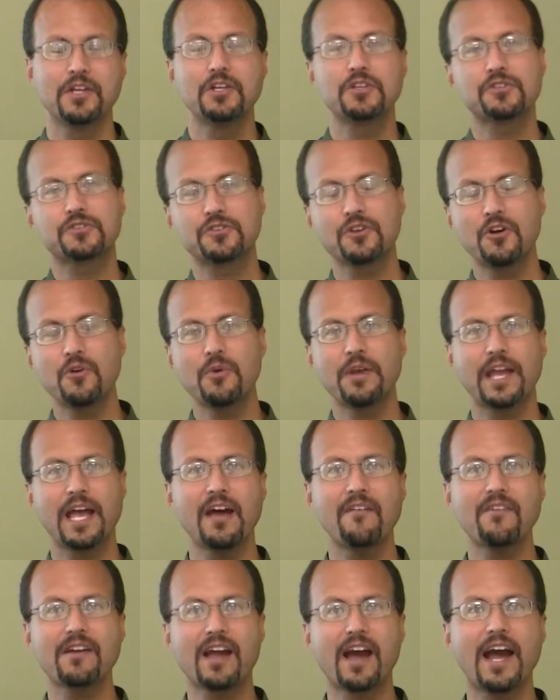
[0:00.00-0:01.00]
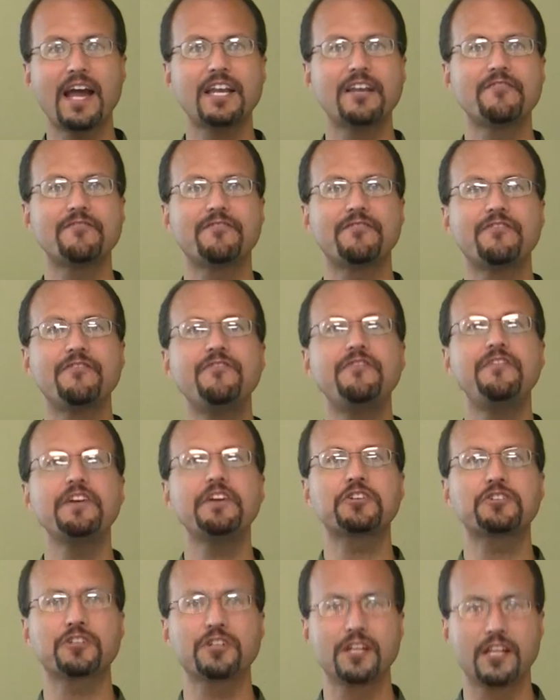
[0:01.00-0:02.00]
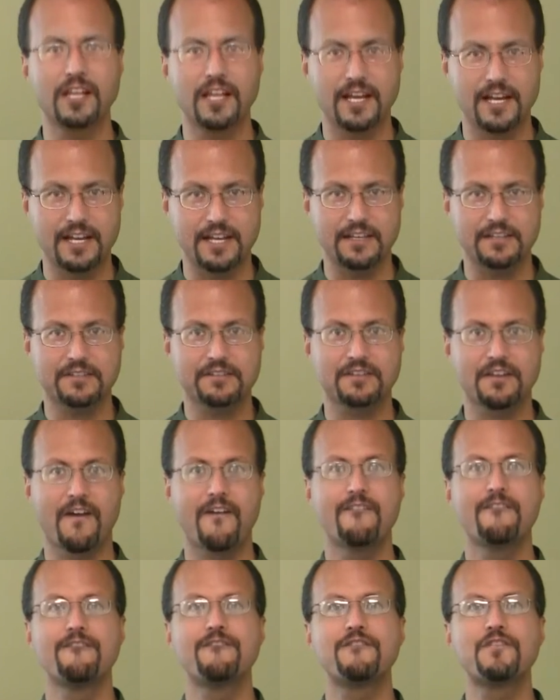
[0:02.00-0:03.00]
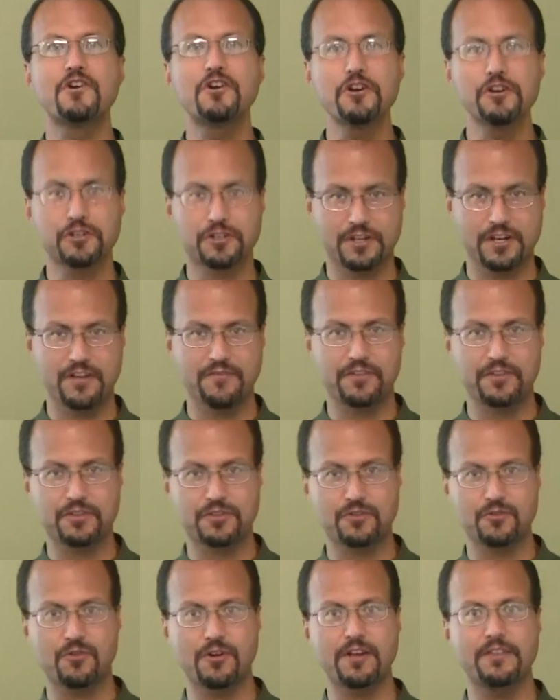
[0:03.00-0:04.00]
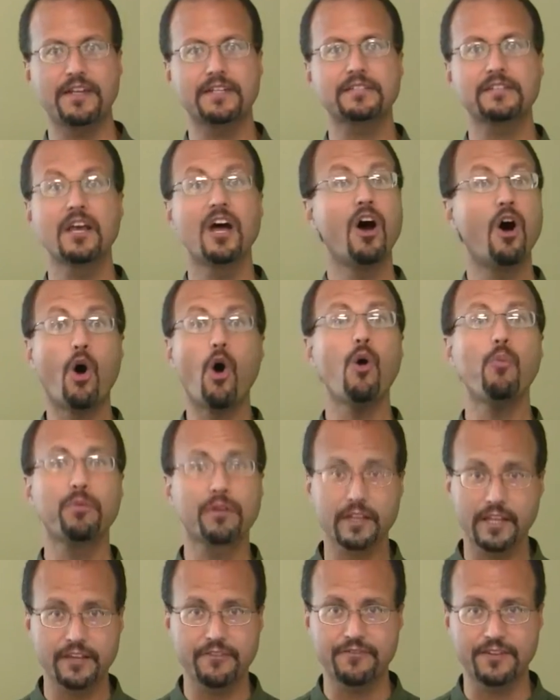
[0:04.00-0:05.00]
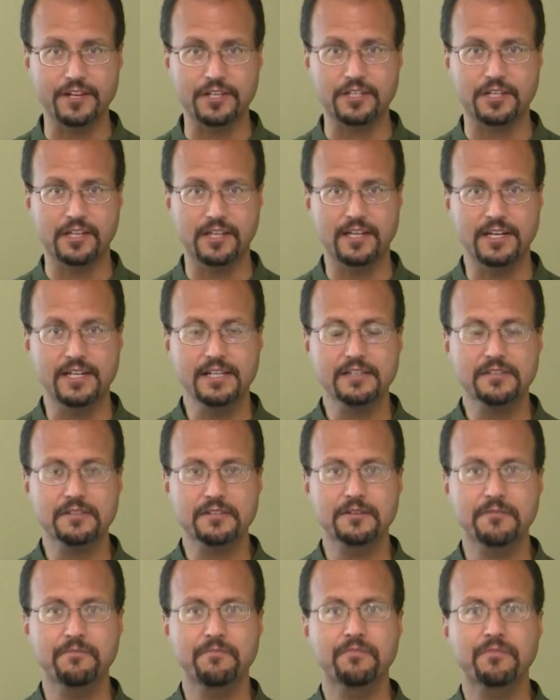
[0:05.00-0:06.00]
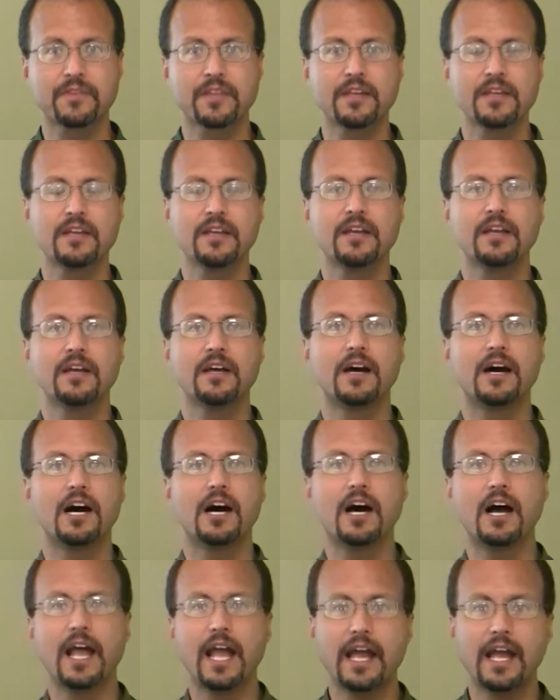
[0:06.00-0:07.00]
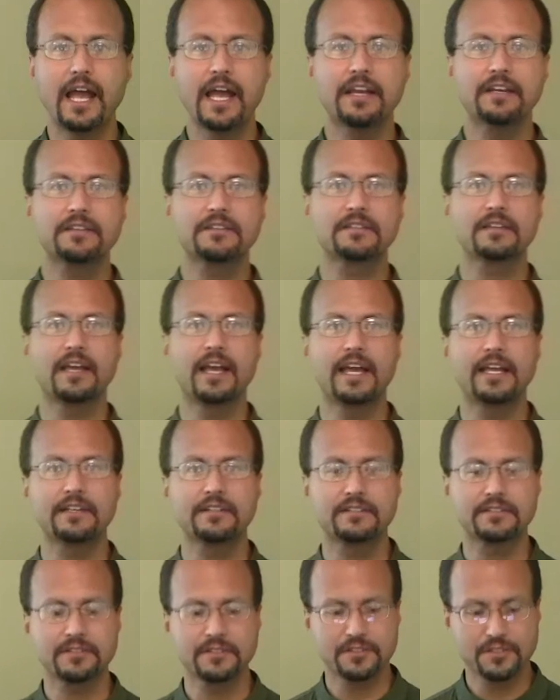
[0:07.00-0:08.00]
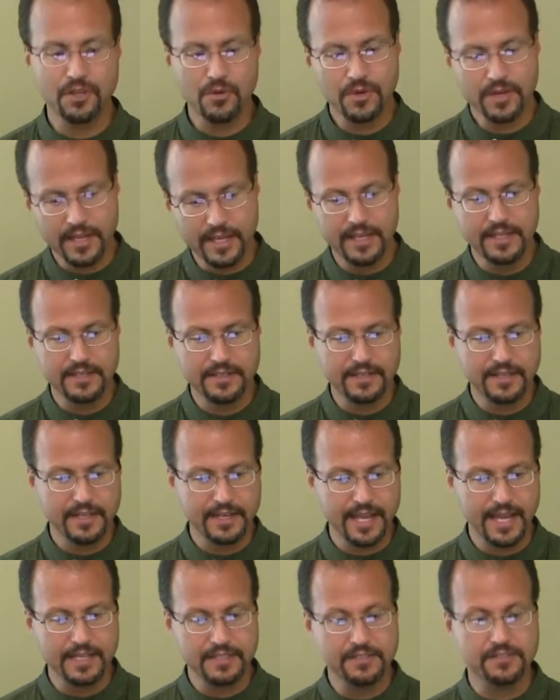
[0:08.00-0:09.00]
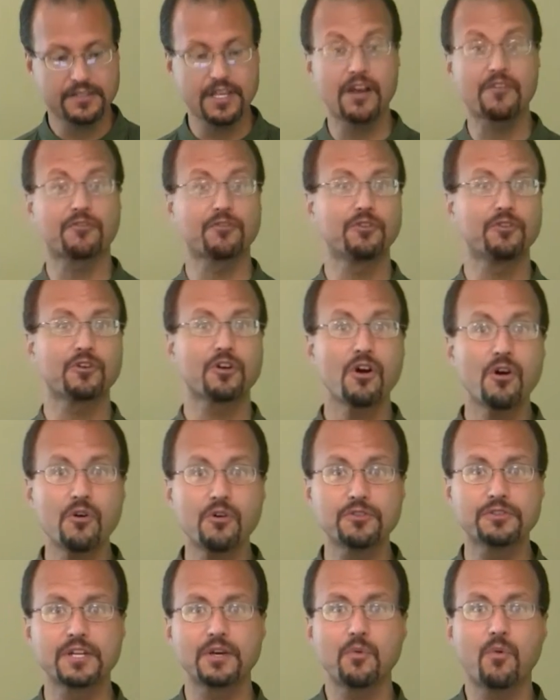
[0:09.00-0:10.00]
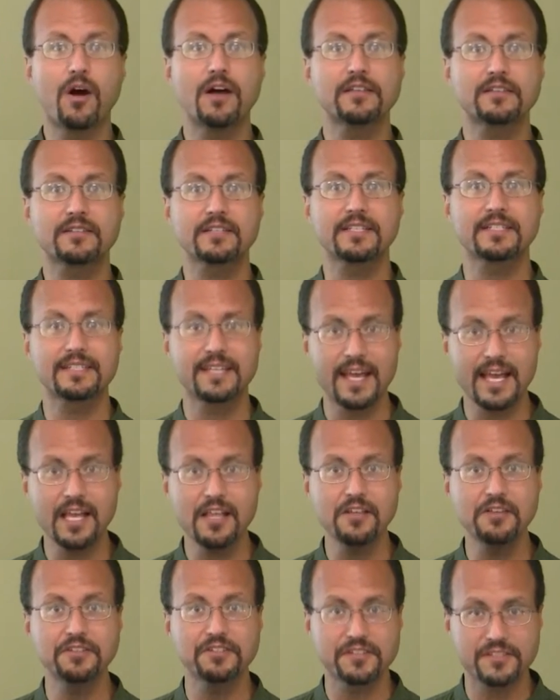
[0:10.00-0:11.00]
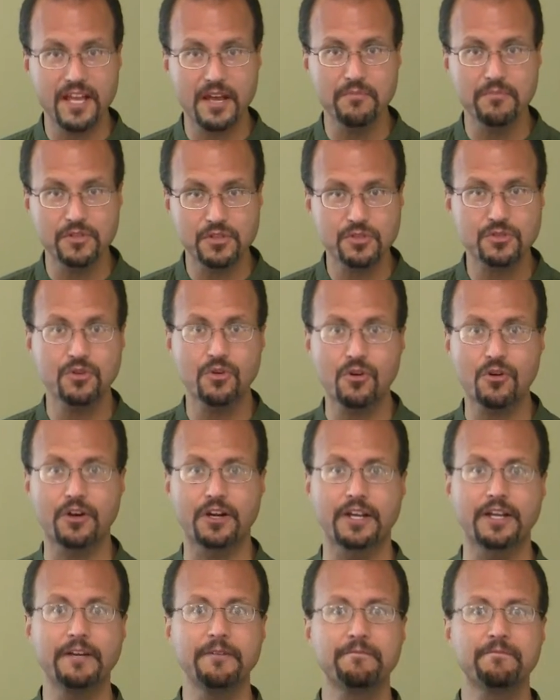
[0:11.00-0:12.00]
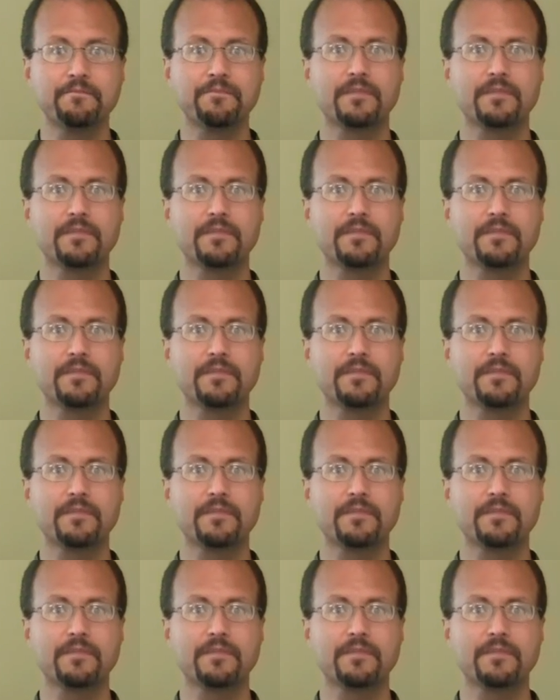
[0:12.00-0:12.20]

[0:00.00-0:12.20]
So we have a kind of fictionalized version of the story that's openly fictionalized. And so it has several goals. It wants to tell some story.